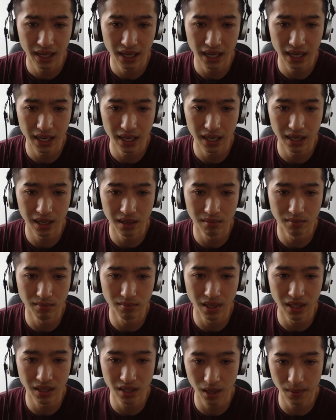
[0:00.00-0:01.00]

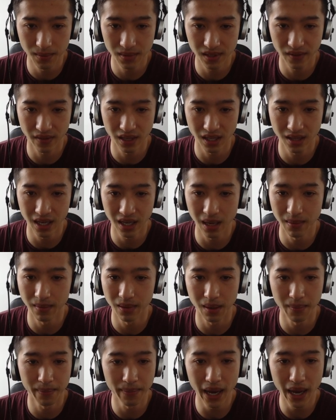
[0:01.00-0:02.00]
In terms of the team in
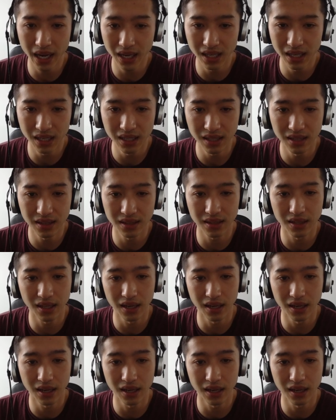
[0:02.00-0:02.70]
the backing,